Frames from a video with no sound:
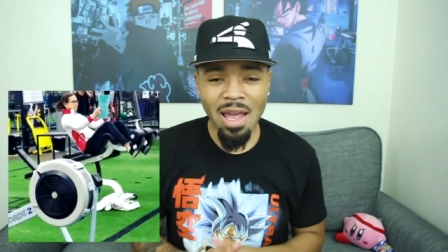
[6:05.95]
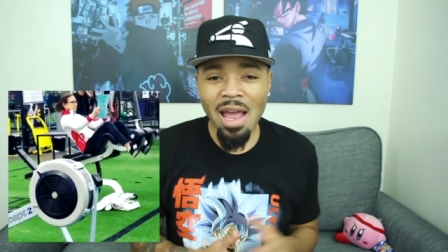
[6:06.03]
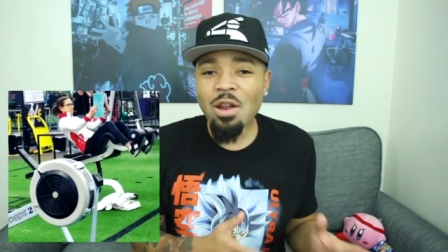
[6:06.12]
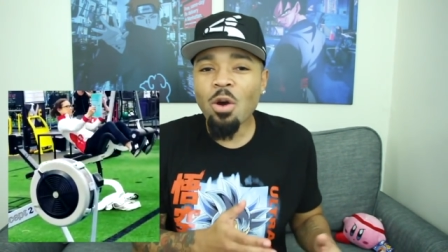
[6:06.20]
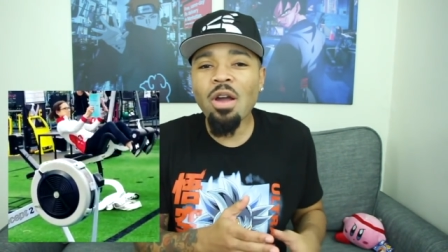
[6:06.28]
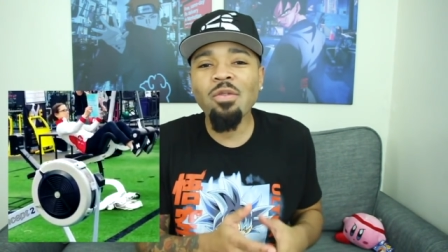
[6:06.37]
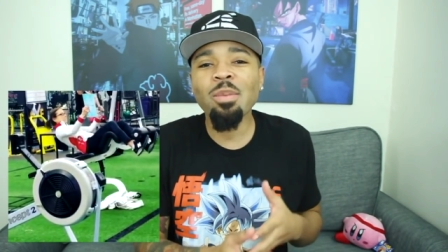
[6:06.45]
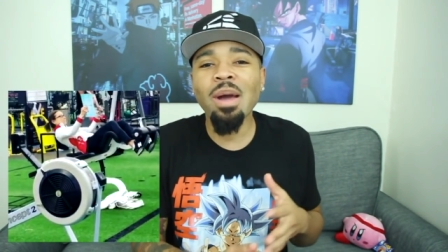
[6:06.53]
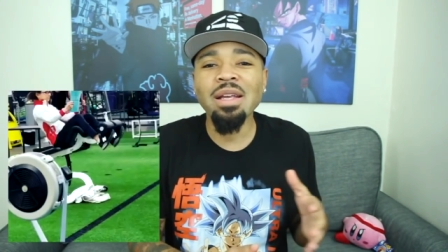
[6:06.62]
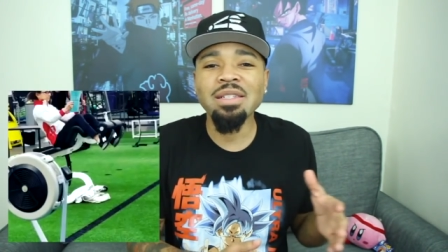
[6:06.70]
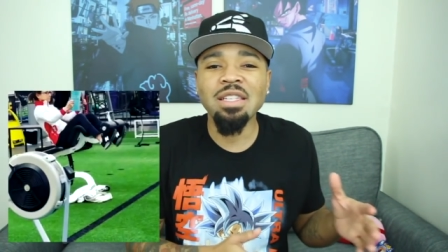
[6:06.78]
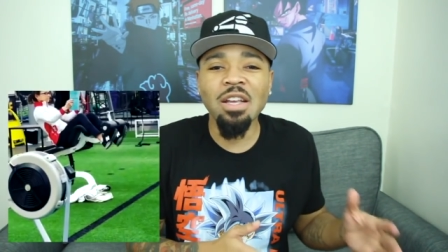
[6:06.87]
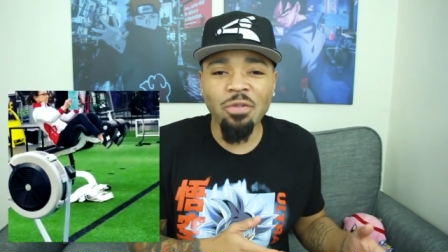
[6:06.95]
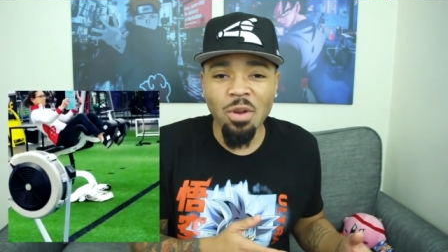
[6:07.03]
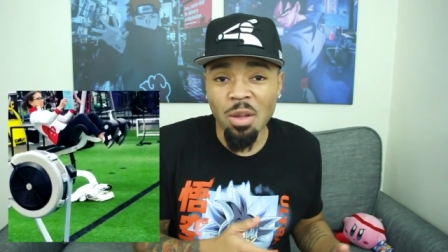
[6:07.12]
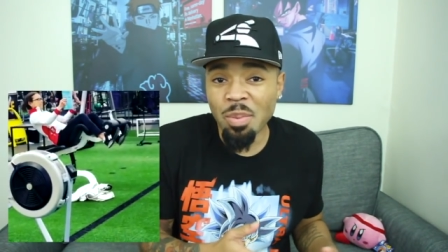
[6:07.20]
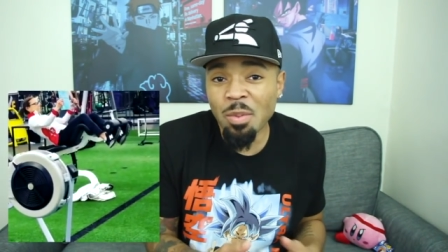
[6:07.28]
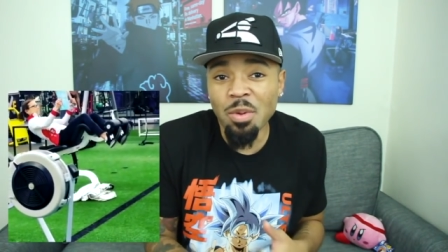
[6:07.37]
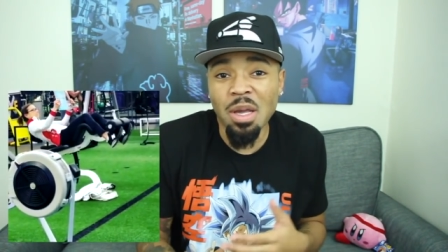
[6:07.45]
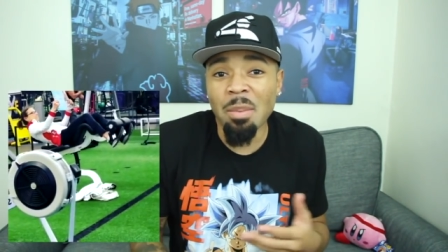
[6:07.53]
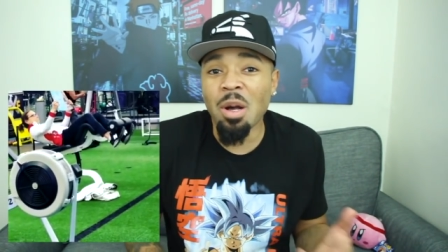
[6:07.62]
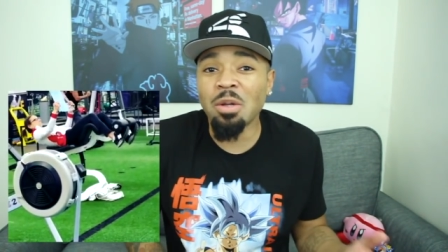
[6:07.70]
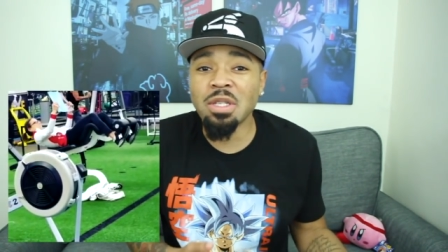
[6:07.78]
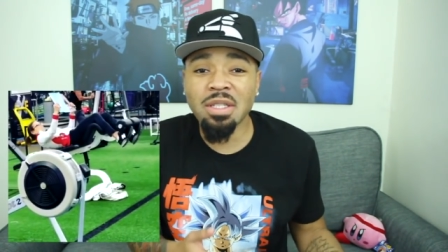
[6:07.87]
And I know everybody's different and people can
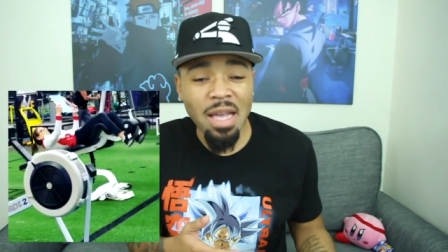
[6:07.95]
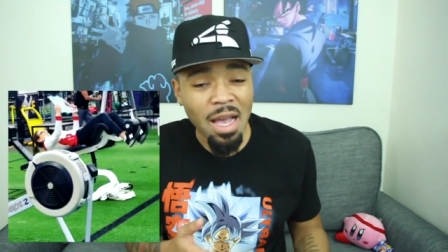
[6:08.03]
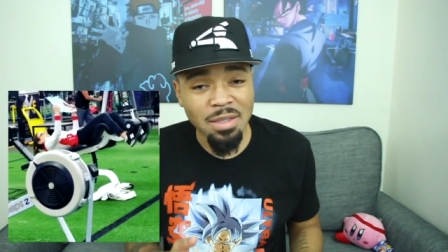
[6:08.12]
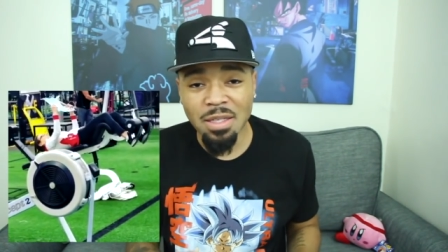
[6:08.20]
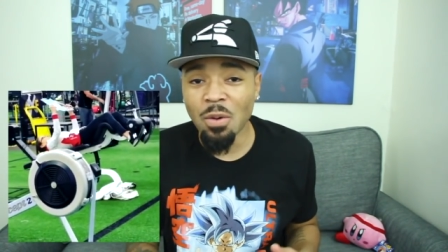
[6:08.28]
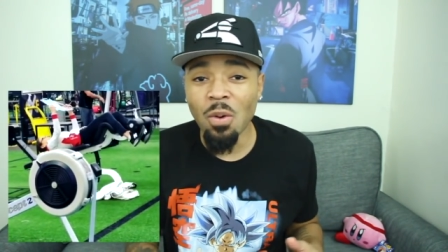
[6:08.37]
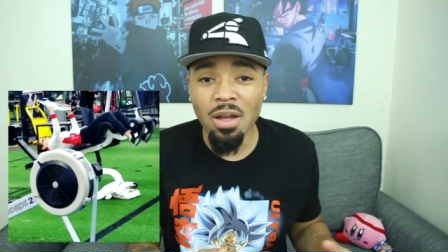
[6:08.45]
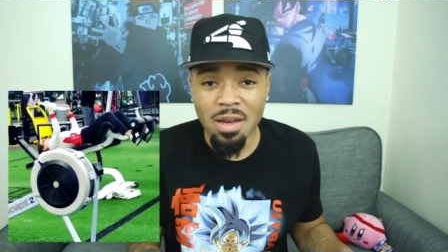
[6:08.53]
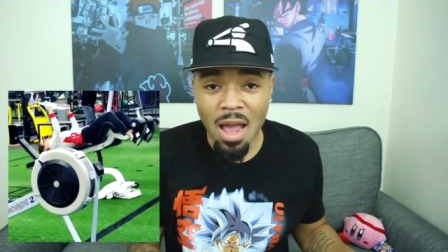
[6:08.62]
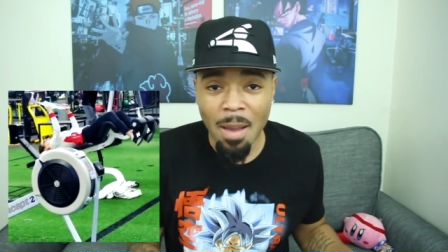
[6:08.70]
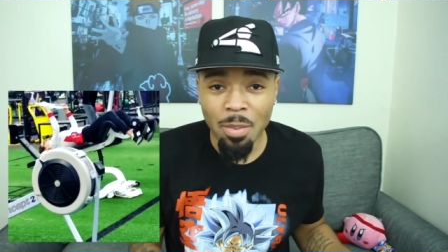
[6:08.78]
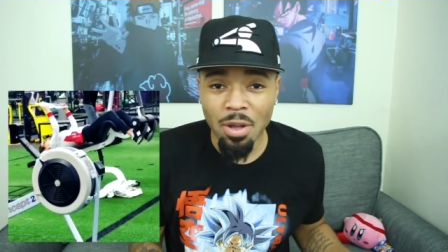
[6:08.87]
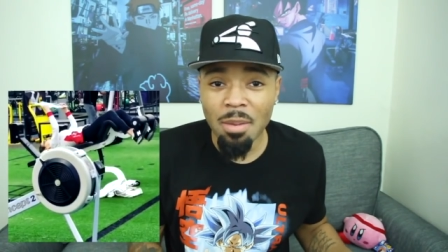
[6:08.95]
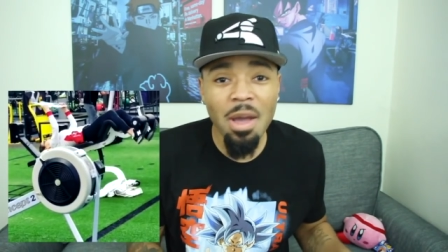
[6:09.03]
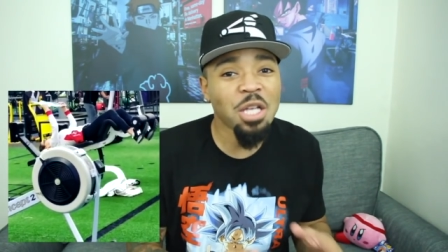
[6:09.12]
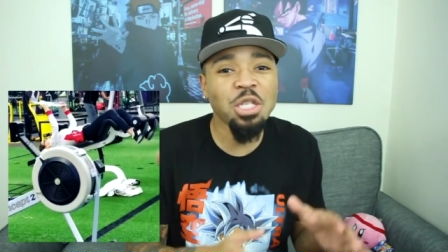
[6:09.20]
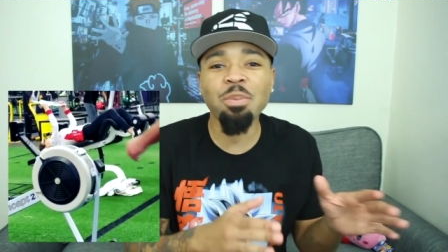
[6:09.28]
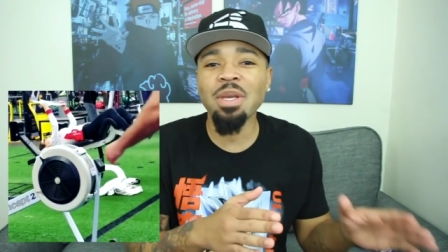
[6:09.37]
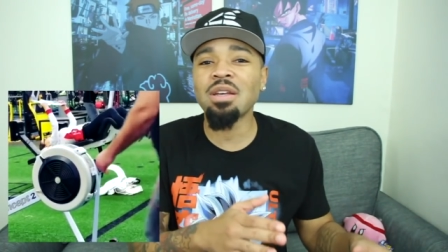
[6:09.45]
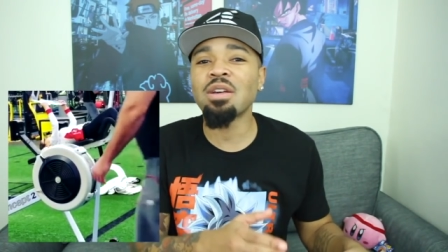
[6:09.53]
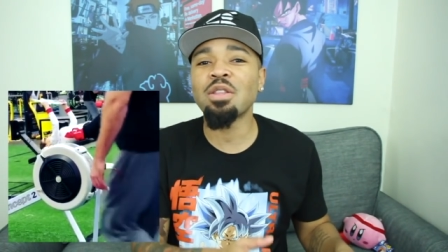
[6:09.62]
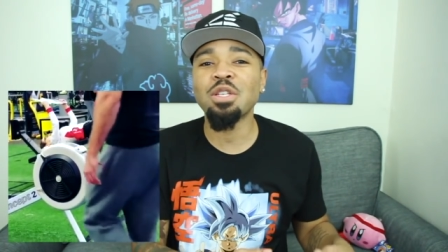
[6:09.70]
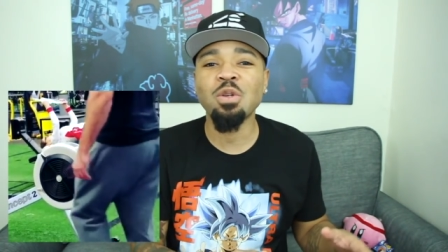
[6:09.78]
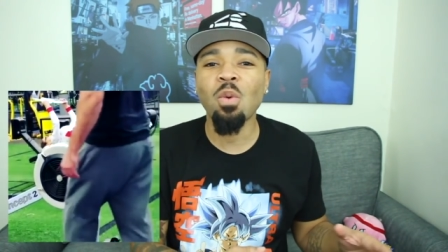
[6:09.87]
multitask and whatnot, but imagine being
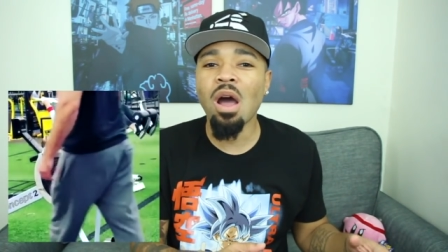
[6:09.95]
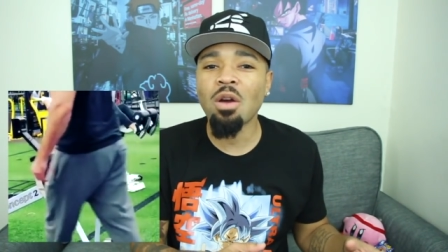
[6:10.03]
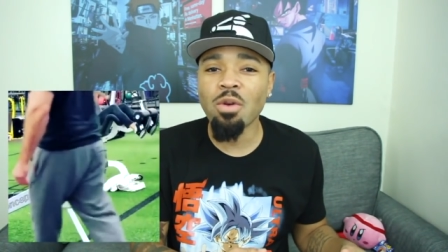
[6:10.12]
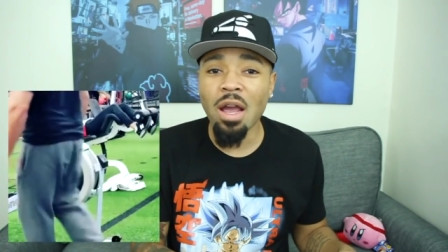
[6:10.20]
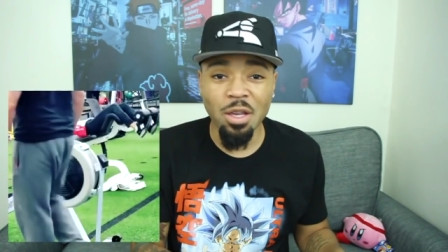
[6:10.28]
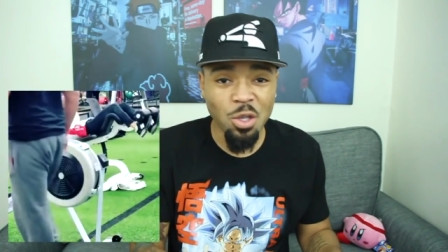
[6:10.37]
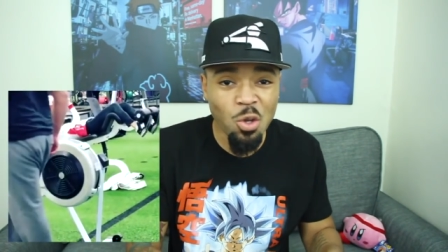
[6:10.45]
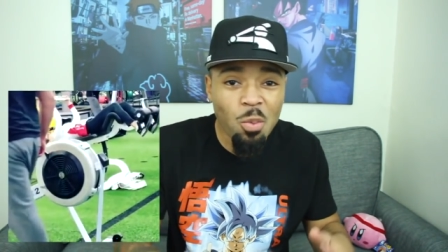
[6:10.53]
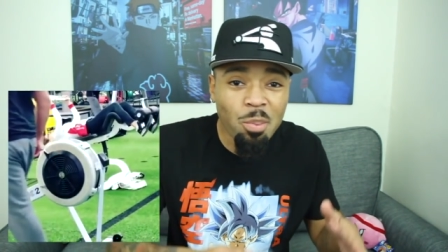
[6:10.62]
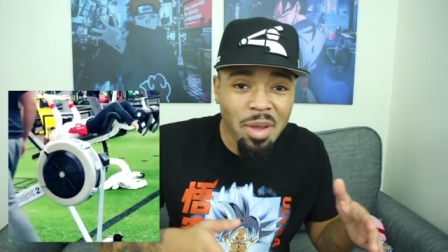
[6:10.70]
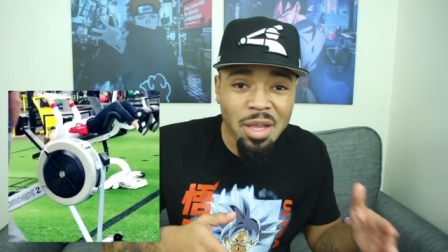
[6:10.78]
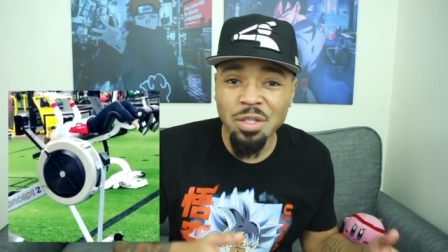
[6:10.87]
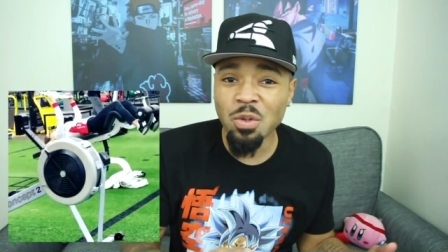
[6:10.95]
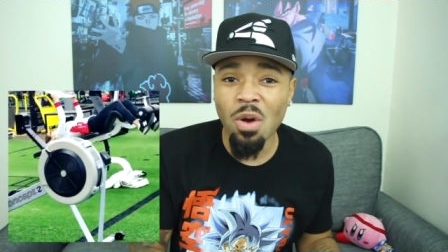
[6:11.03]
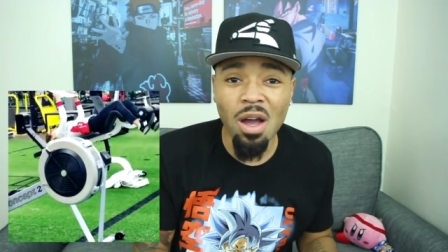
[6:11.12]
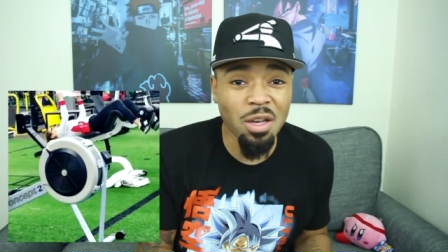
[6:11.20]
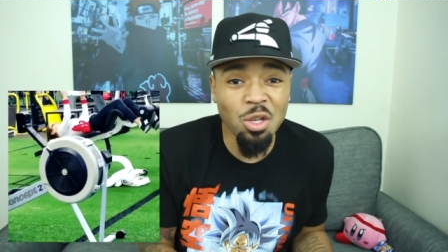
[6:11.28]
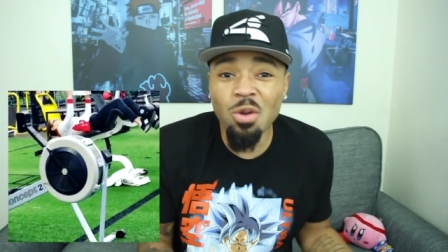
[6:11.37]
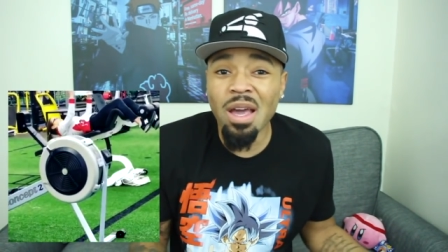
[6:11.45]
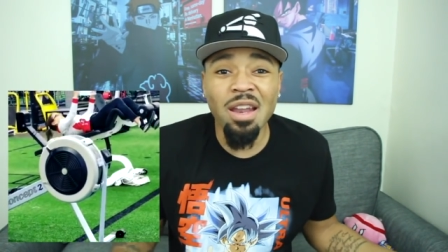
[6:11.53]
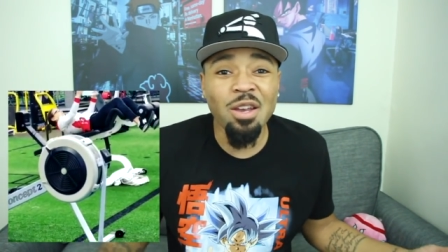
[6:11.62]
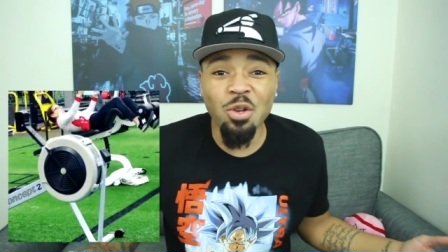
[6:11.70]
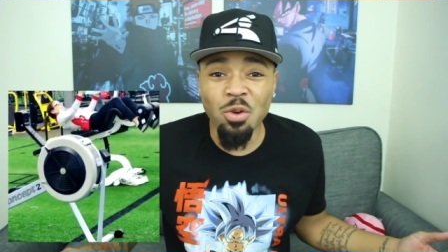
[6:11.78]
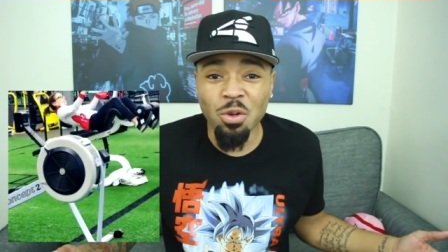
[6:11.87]
on the squat rack. You mid-squat and you got
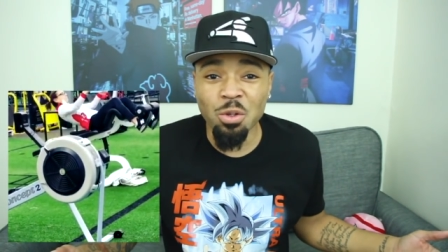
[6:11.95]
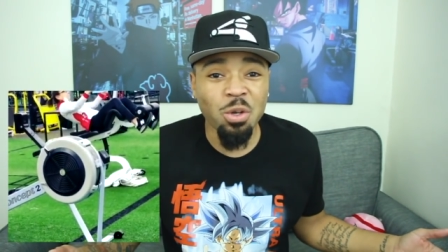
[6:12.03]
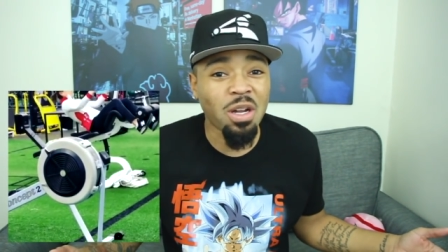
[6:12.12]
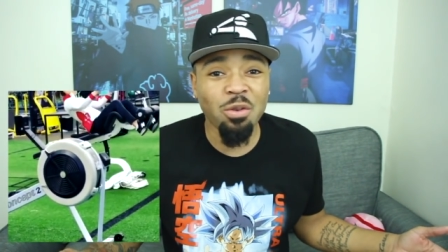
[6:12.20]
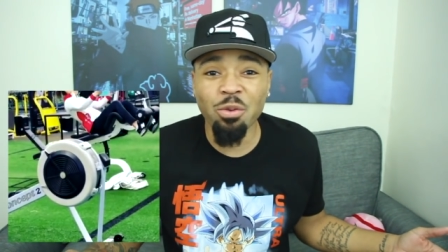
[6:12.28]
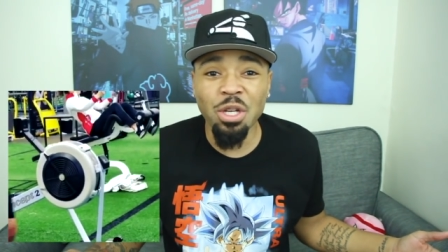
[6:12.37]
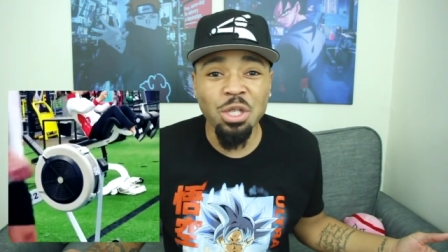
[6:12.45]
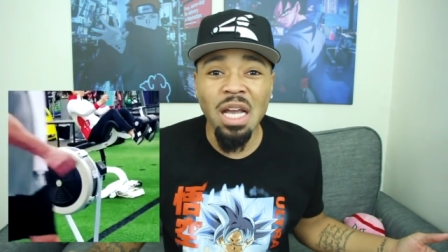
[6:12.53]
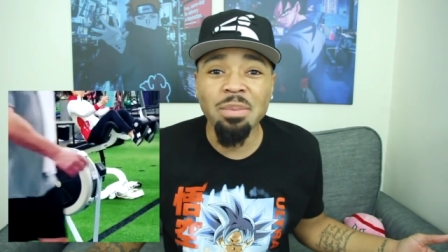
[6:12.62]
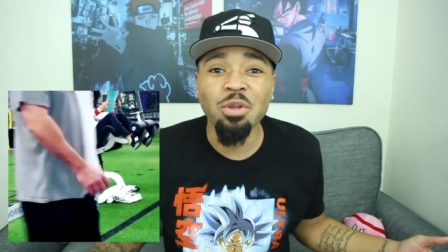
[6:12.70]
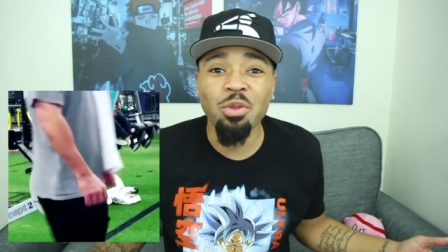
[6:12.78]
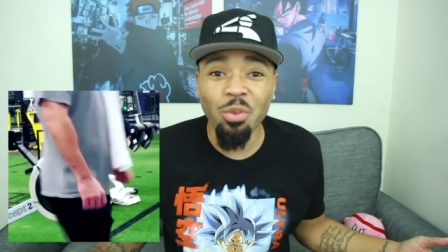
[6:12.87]
a doo-doo trying to read chapter